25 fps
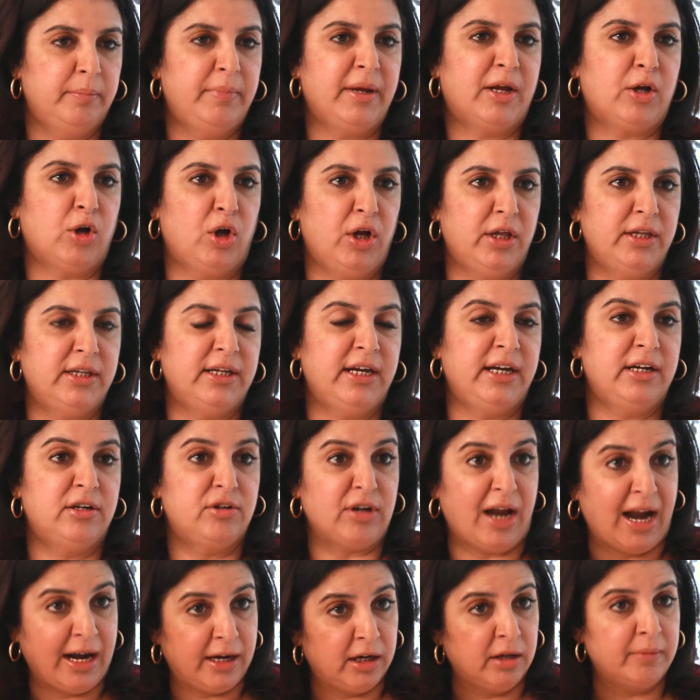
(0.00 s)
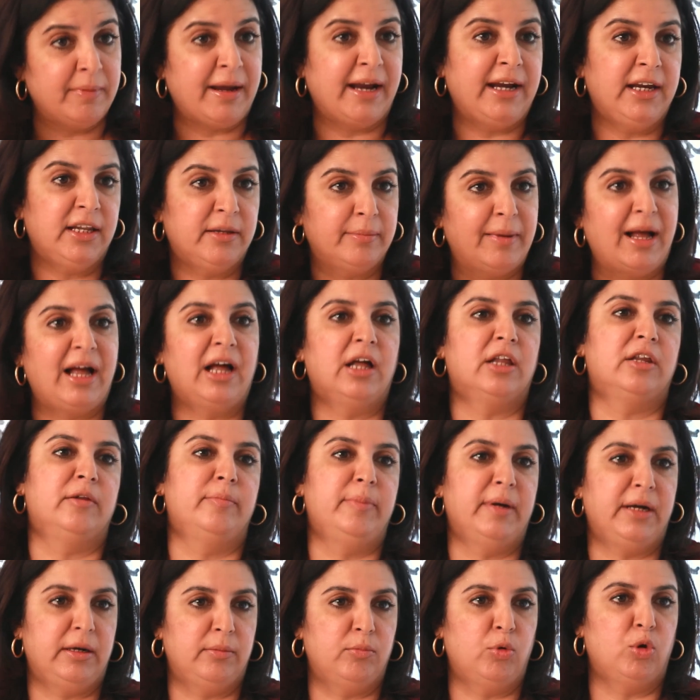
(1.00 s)
because it undermines my
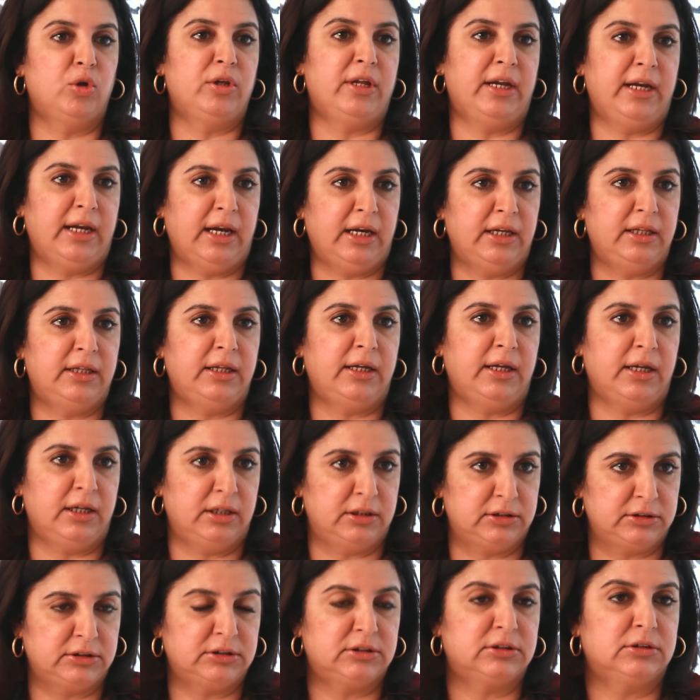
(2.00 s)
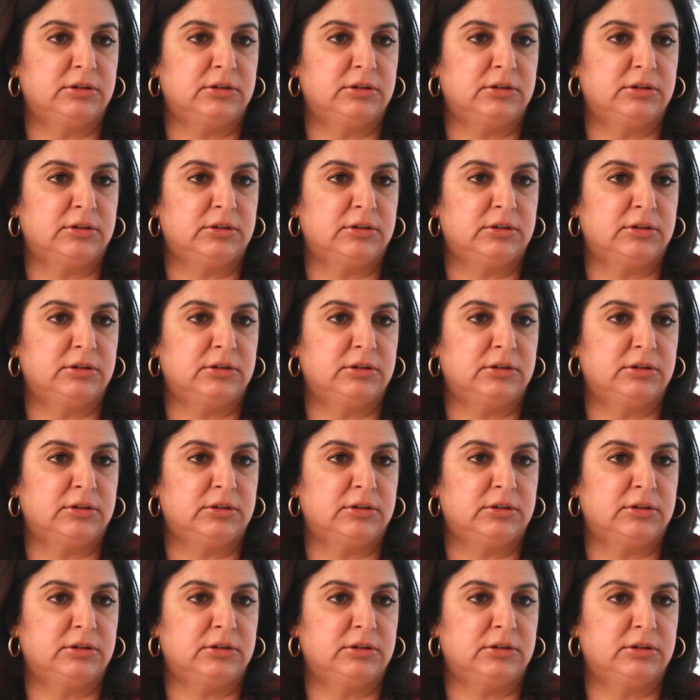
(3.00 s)
husband more than anything else.